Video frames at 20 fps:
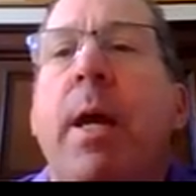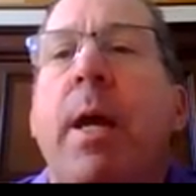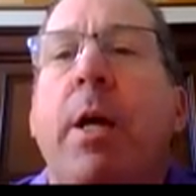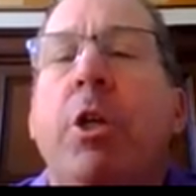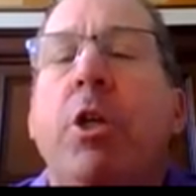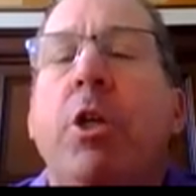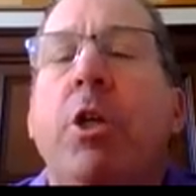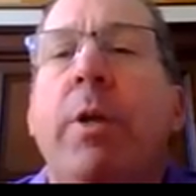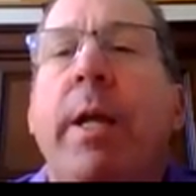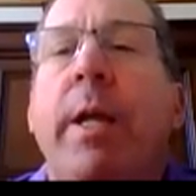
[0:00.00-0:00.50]

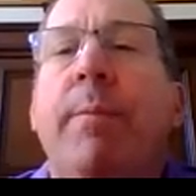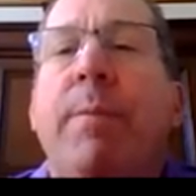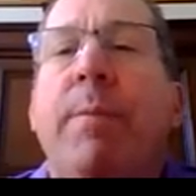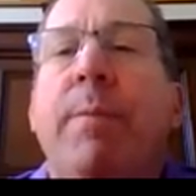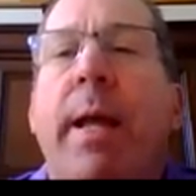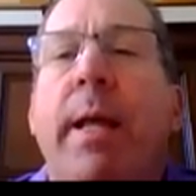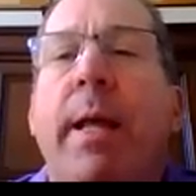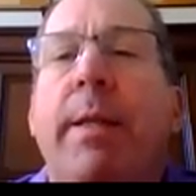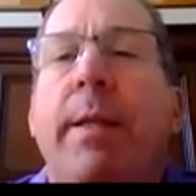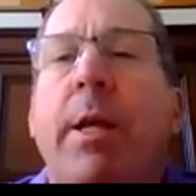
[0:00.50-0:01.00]
unit,
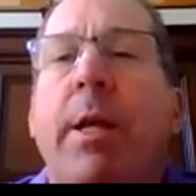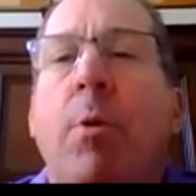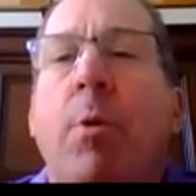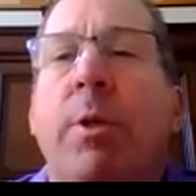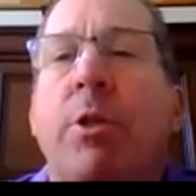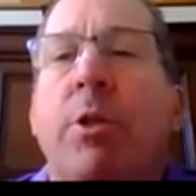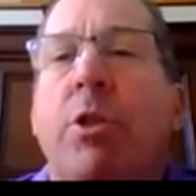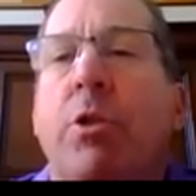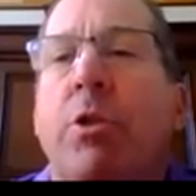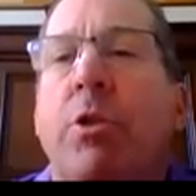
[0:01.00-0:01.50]
and the
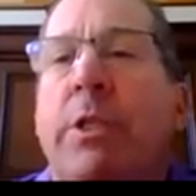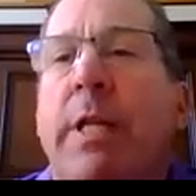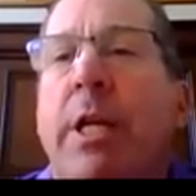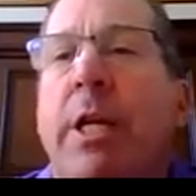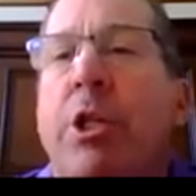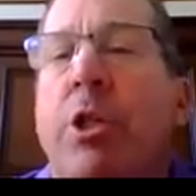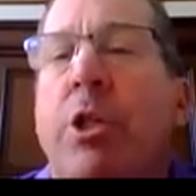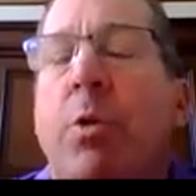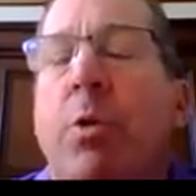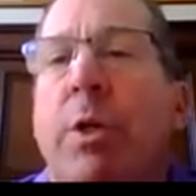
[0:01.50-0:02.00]
homeowner
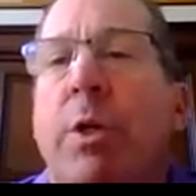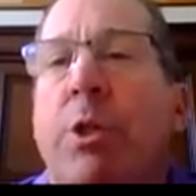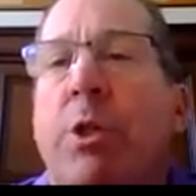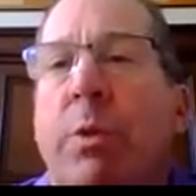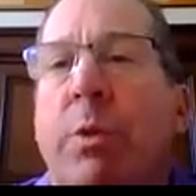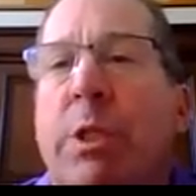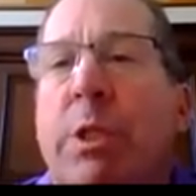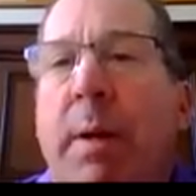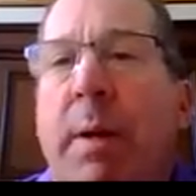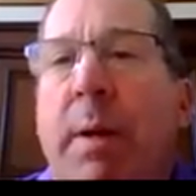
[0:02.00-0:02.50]
association was
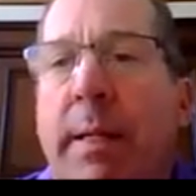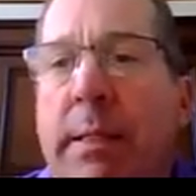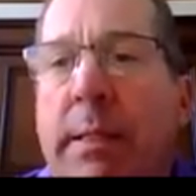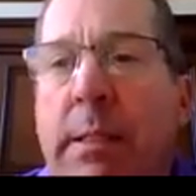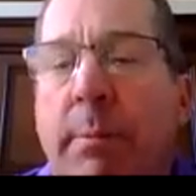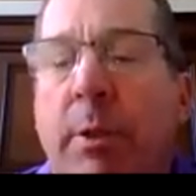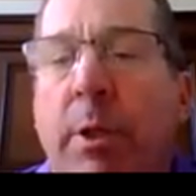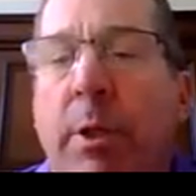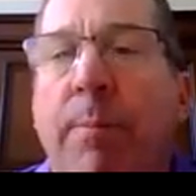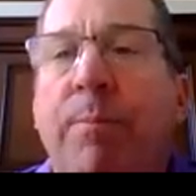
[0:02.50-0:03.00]

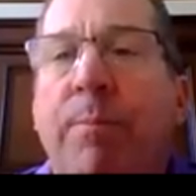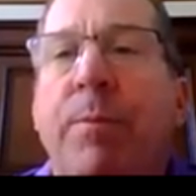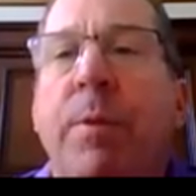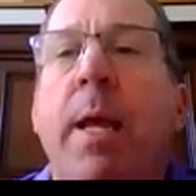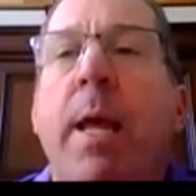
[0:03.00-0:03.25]
responsible.